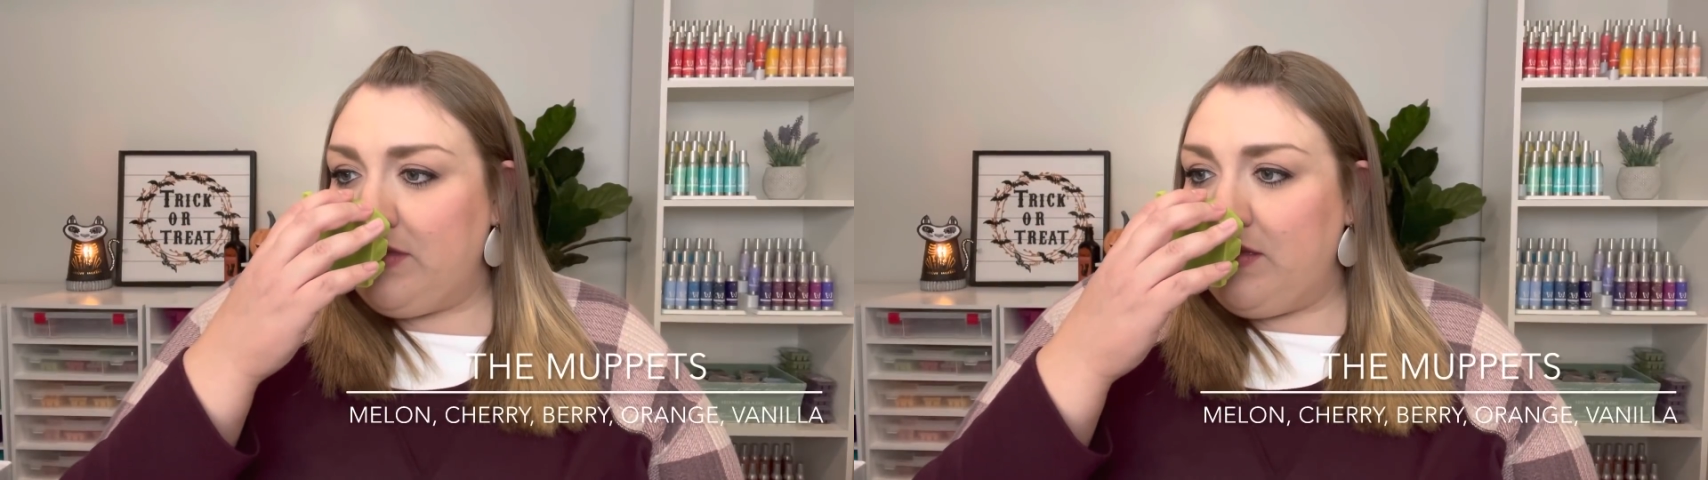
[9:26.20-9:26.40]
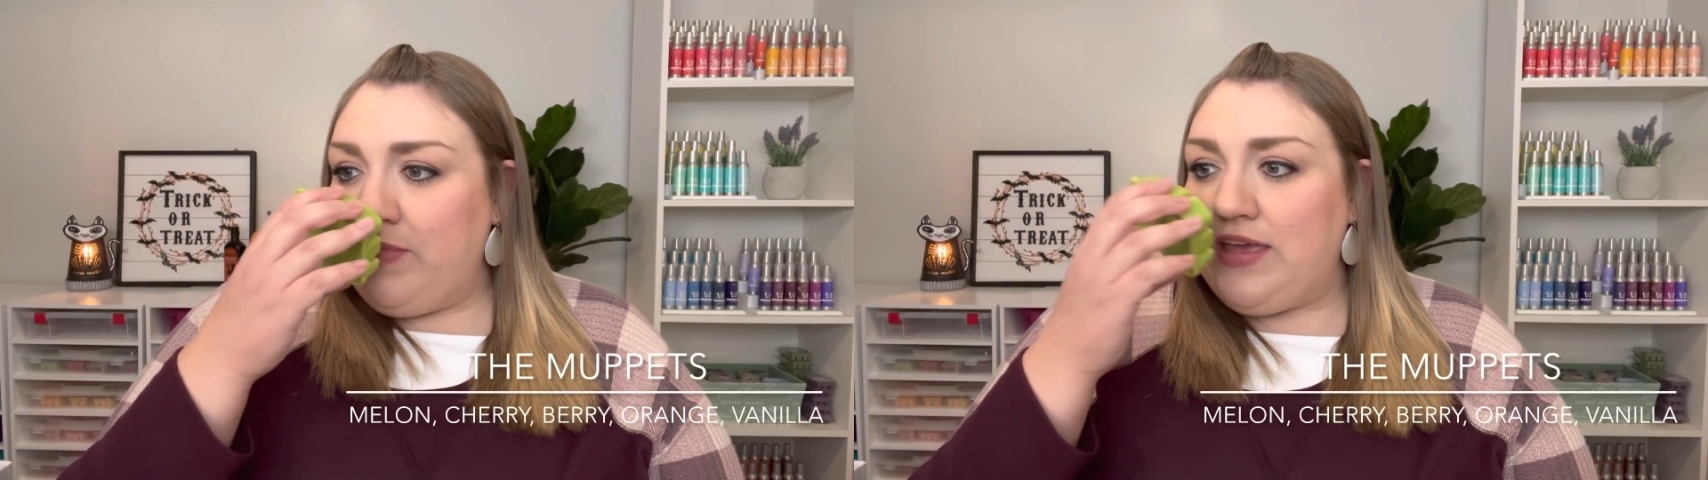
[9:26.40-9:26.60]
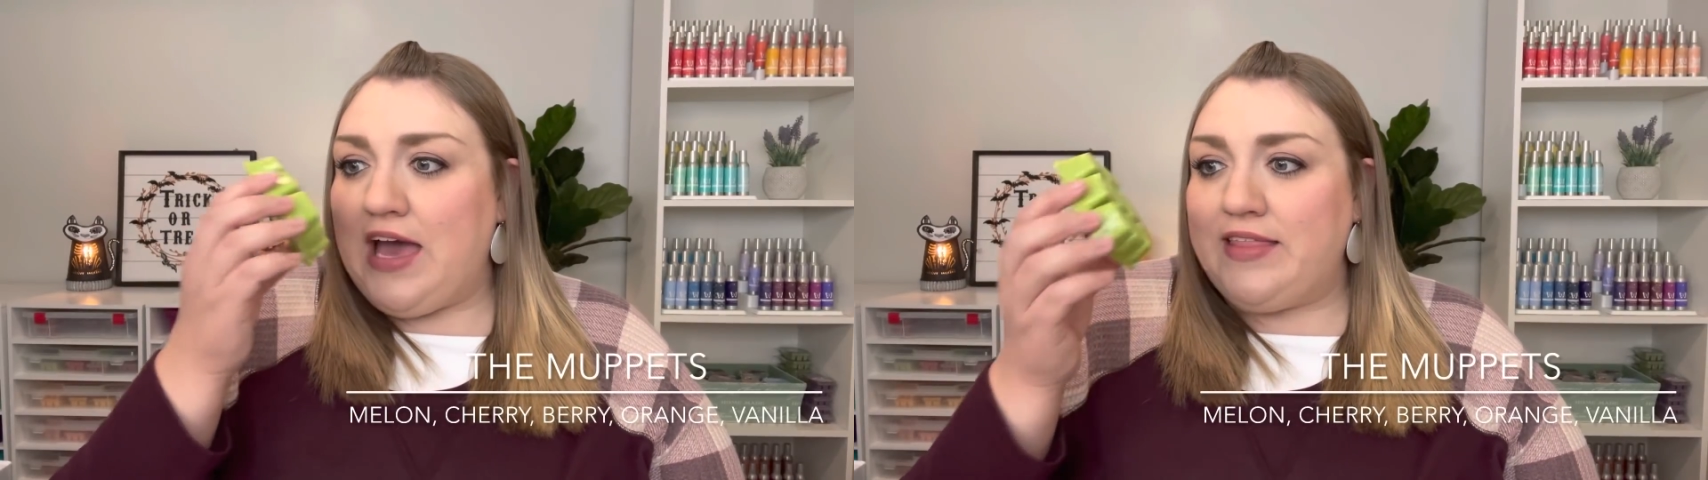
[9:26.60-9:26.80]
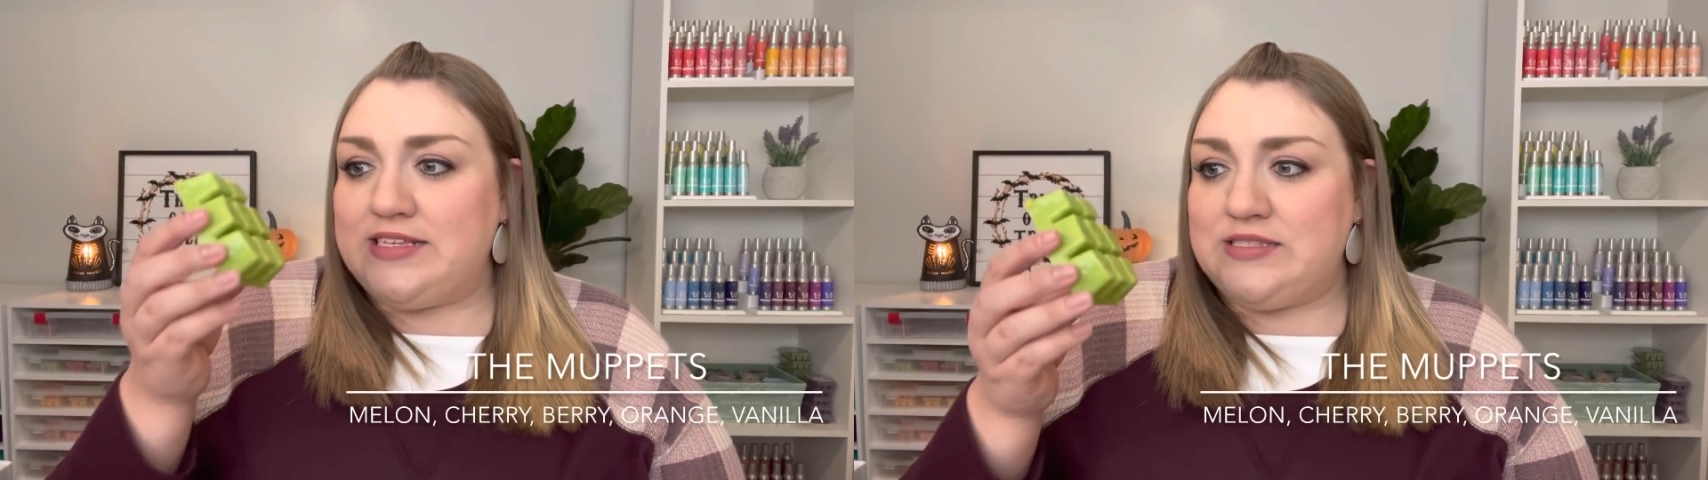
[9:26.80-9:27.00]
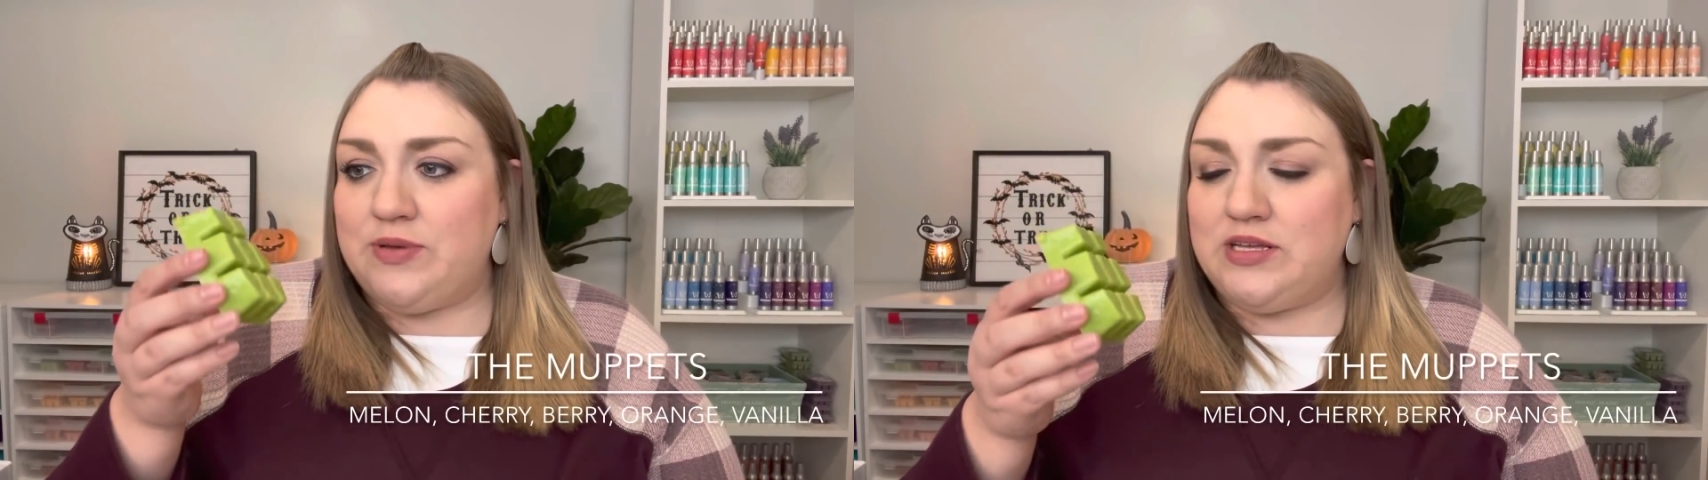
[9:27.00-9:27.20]
But yeah, this
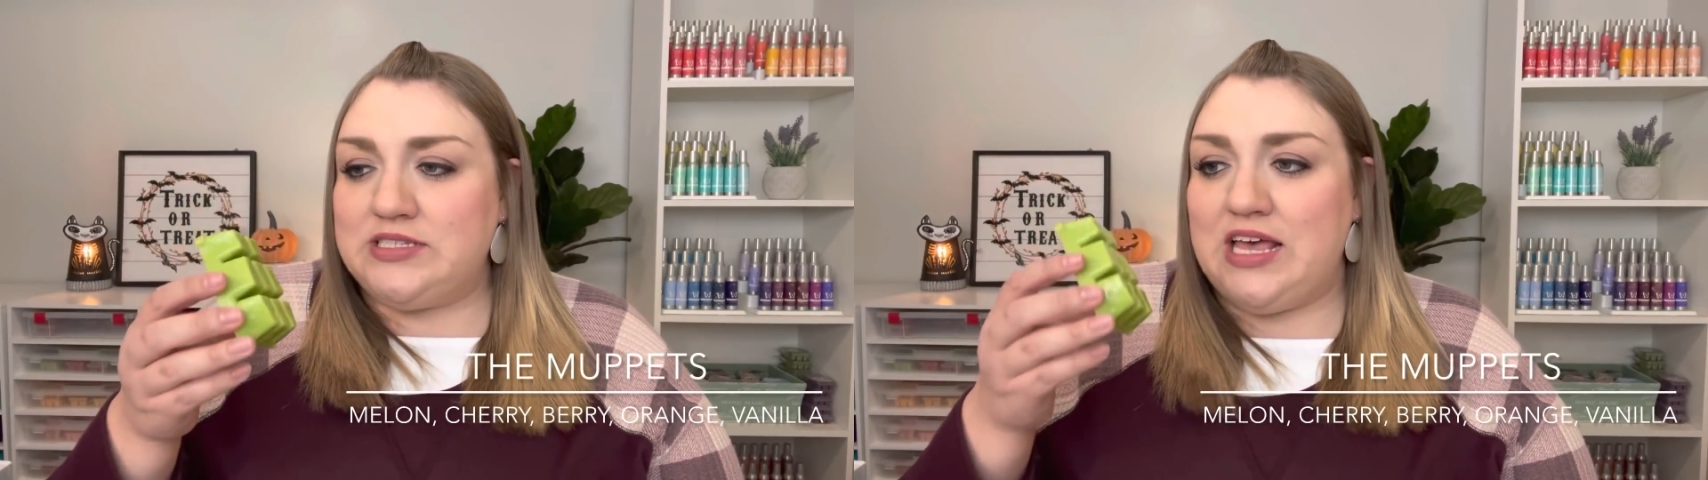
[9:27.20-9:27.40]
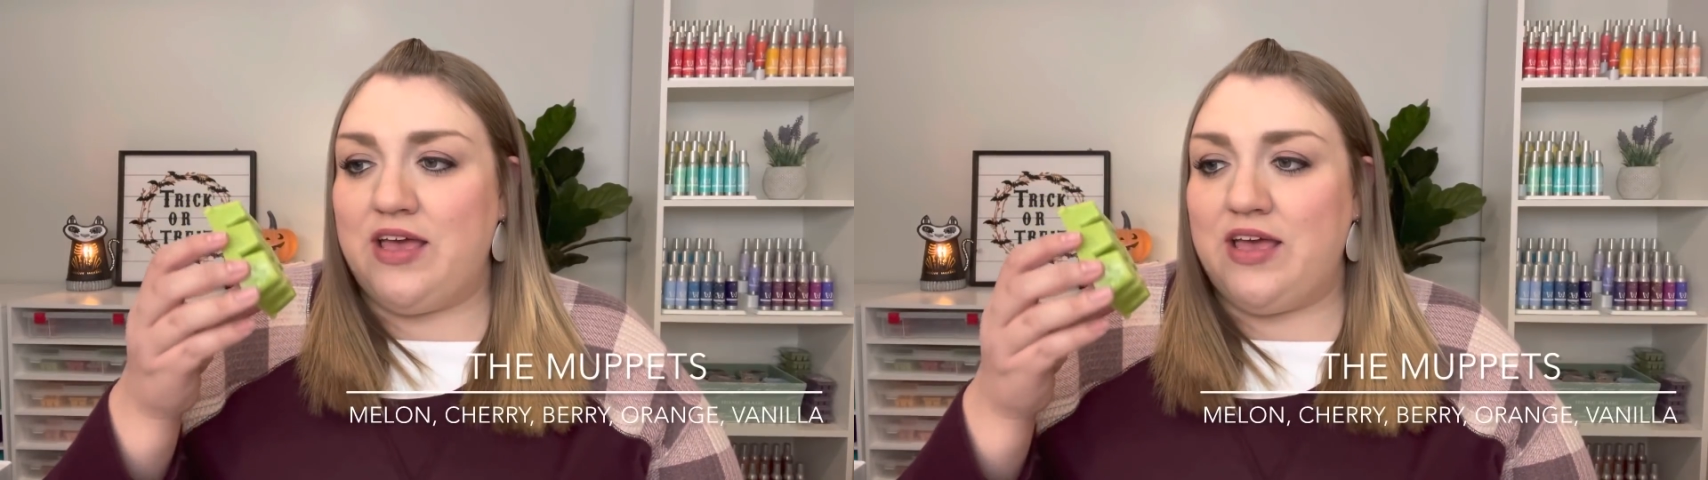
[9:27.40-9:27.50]
smells